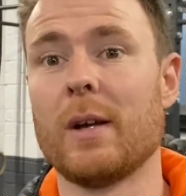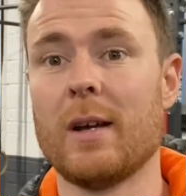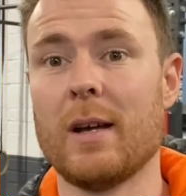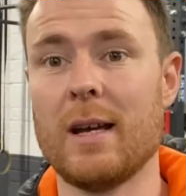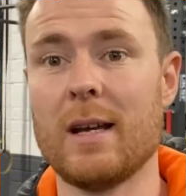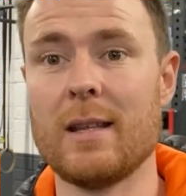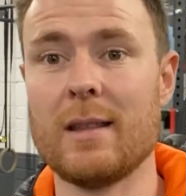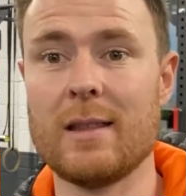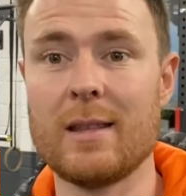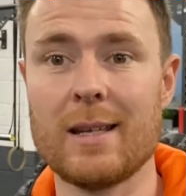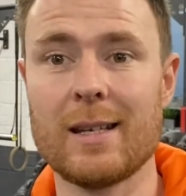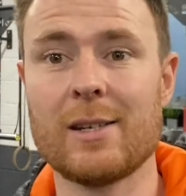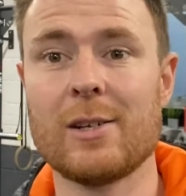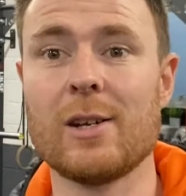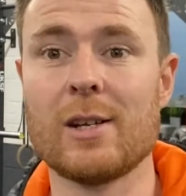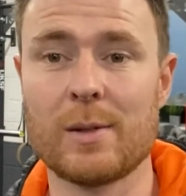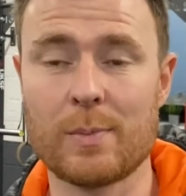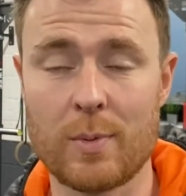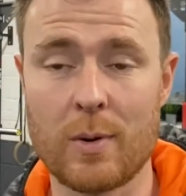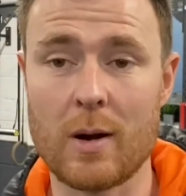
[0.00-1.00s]
in this
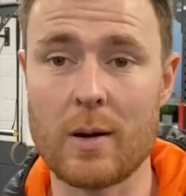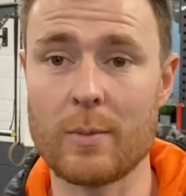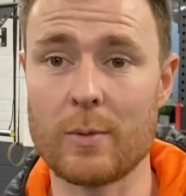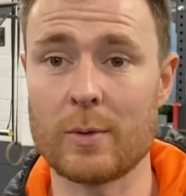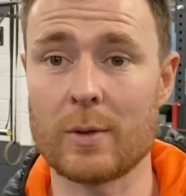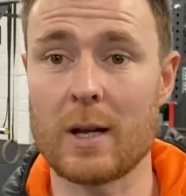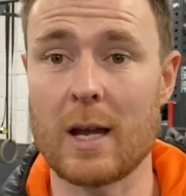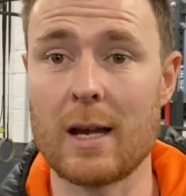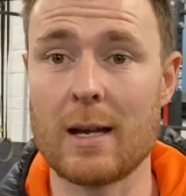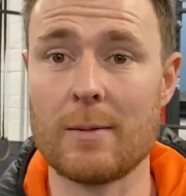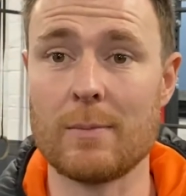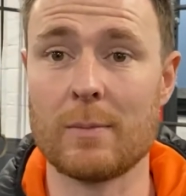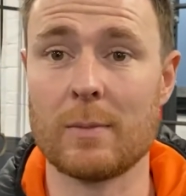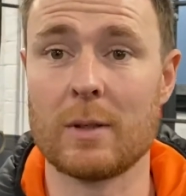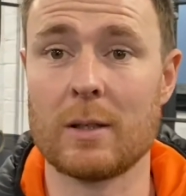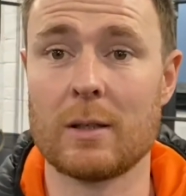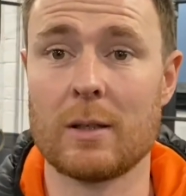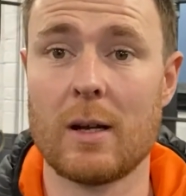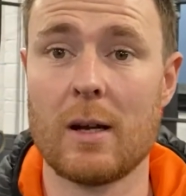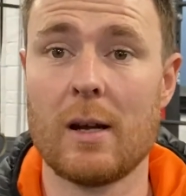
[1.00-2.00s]
year's Primals Games.